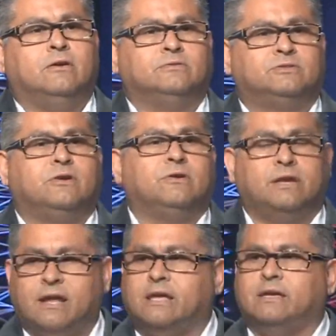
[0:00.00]
sir,
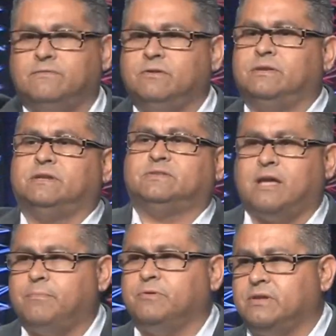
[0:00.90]
can I give you an
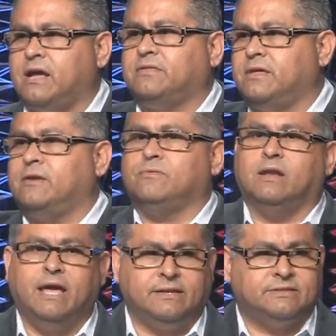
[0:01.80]
example that I think
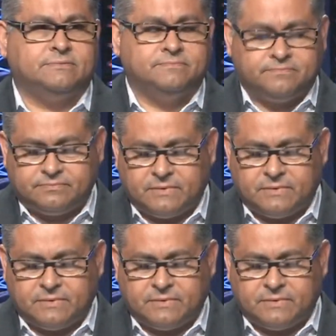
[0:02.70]
relates?